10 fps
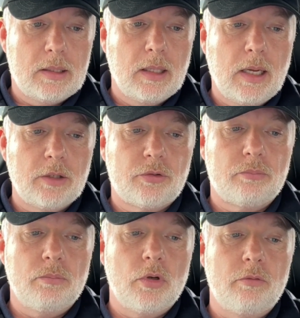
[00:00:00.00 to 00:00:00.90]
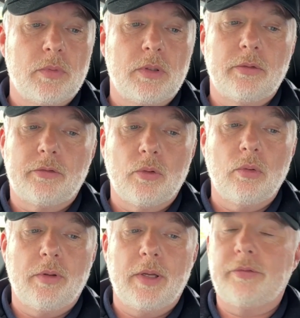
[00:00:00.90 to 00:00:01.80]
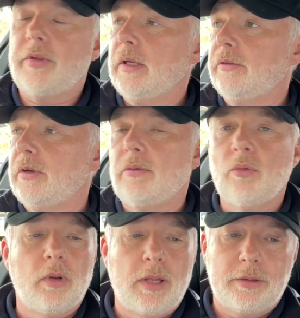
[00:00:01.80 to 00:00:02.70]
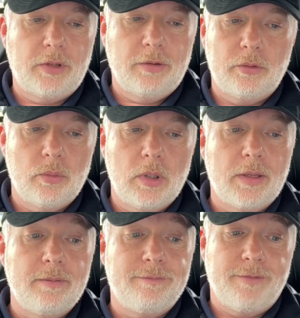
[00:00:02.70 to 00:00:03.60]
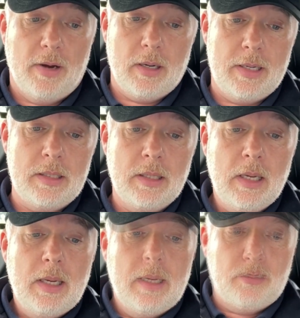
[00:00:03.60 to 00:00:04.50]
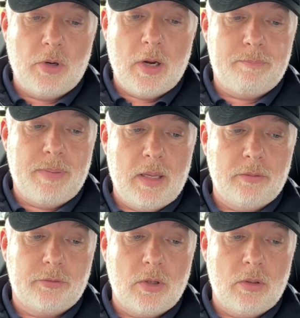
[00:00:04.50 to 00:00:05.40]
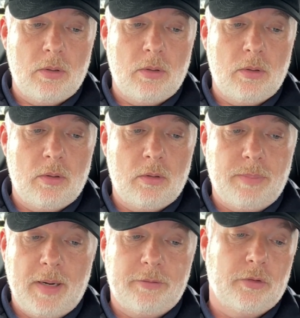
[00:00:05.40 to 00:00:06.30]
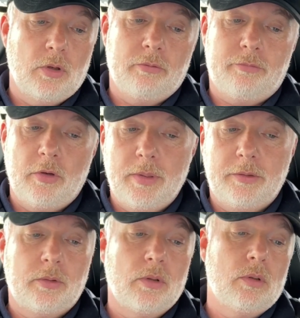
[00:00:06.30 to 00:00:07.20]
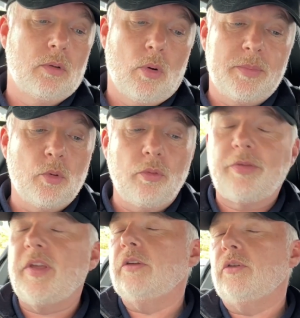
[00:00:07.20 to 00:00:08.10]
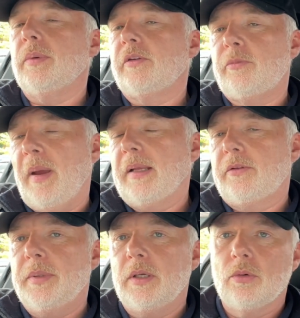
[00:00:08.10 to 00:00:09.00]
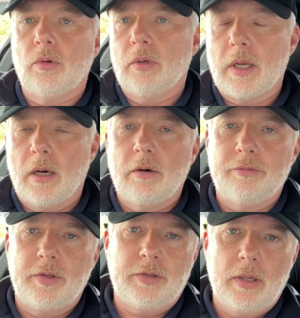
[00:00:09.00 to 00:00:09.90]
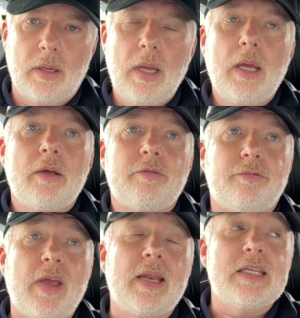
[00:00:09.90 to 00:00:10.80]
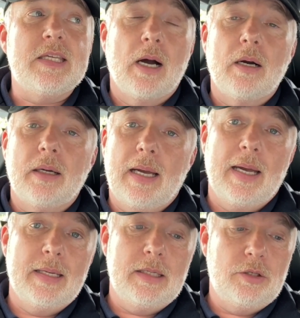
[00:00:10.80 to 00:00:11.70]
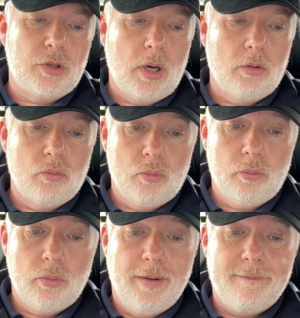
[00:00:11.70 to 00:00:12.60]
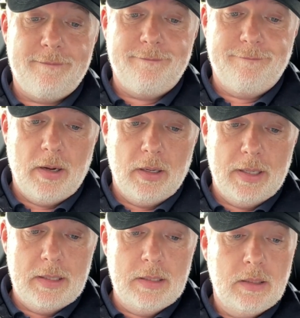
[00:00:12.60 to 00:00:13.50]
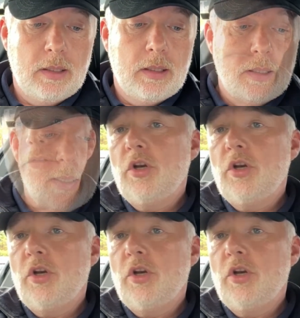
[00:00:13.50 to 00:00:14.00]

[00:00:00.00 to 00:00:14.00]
clutch, movements, all of those things, all of that stuff is working fine. Drive belt's good, battery's good, fluids are good. I mean, all the things you would expect to be good on a car of this fairly young age are all fine. So